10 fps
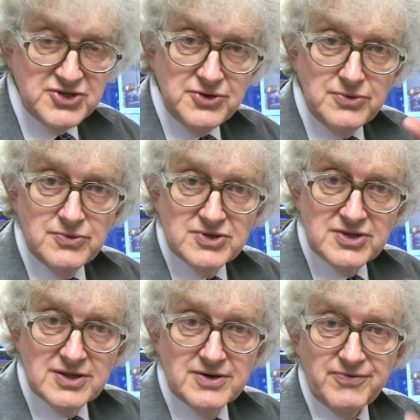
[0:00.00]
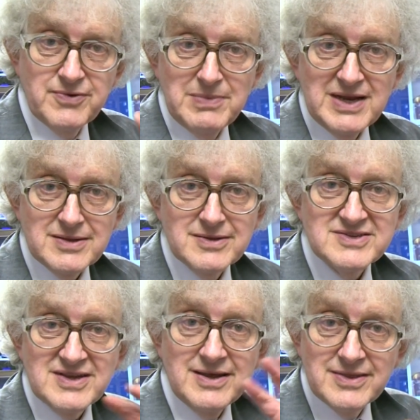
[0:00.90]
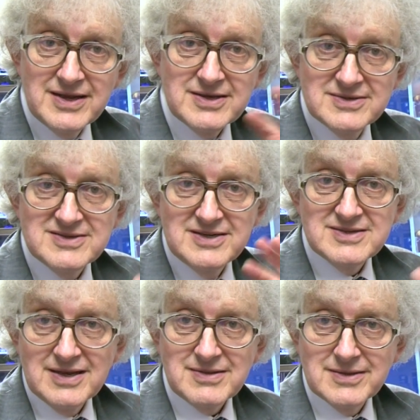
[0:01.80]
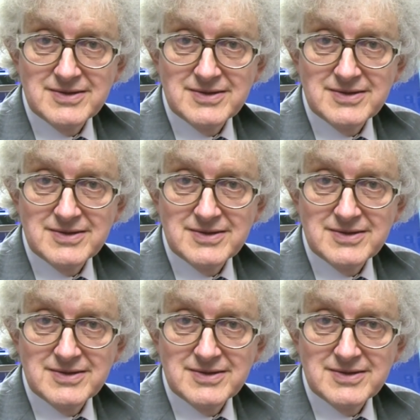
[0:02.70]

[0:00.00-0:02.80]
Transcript: tuned to the different metals and they can see subtle